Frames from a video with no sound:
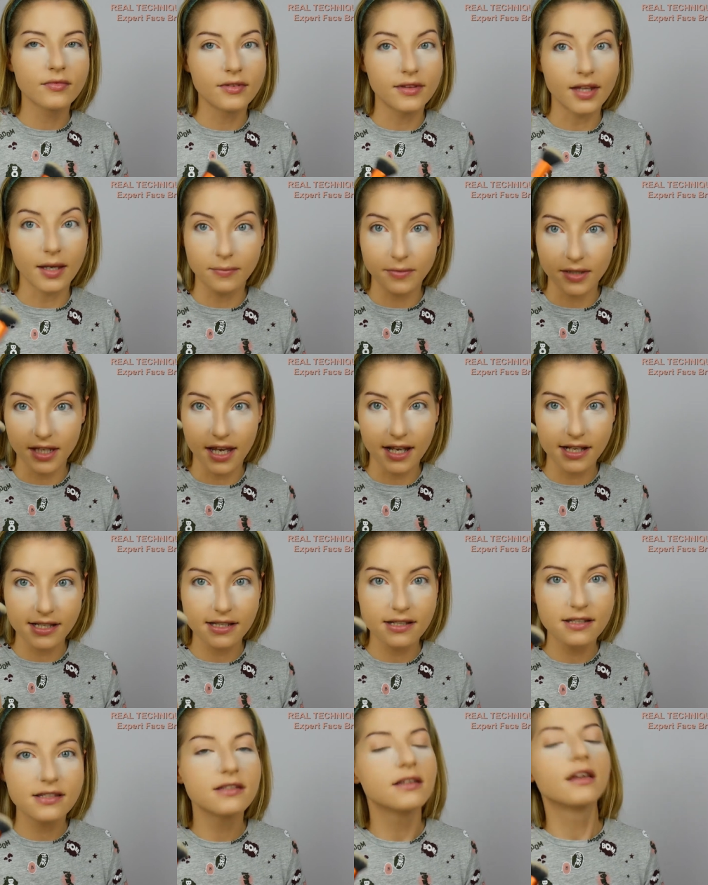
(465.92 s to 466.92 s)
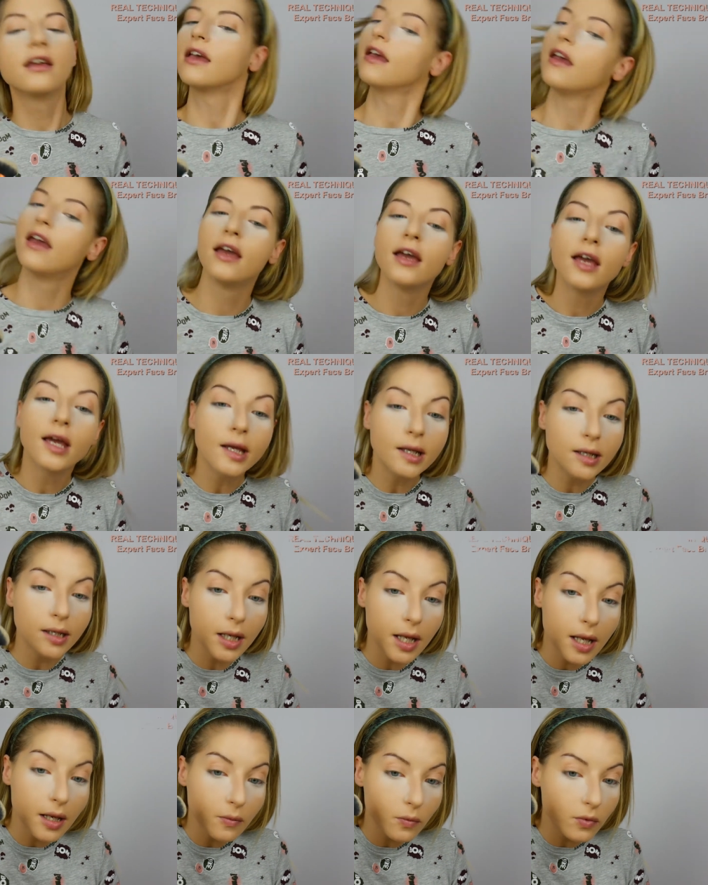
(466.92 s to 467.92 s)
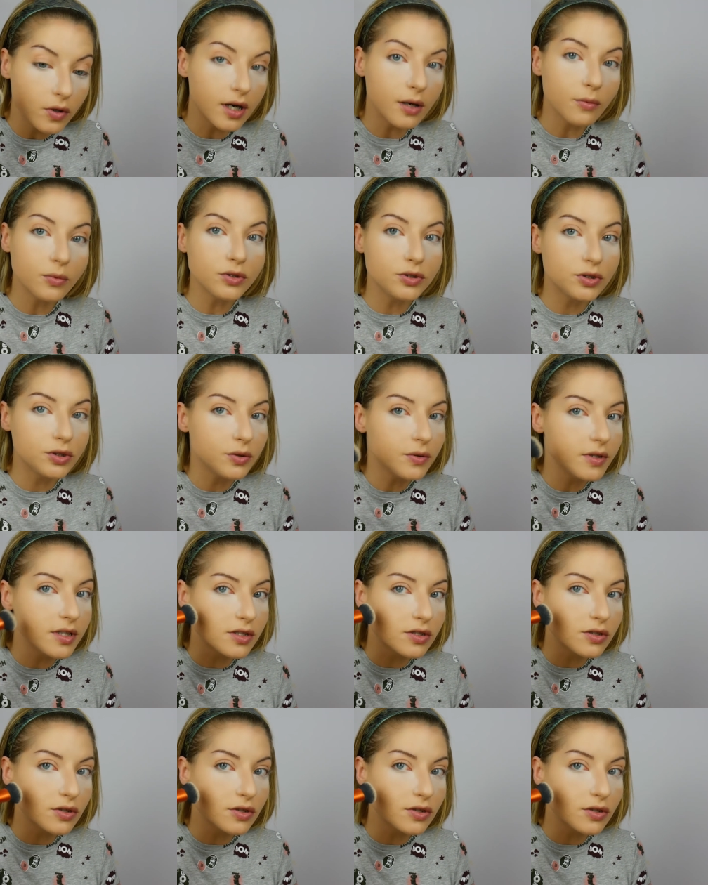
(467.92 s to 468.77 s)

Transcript: Tap the excess and then what I would do is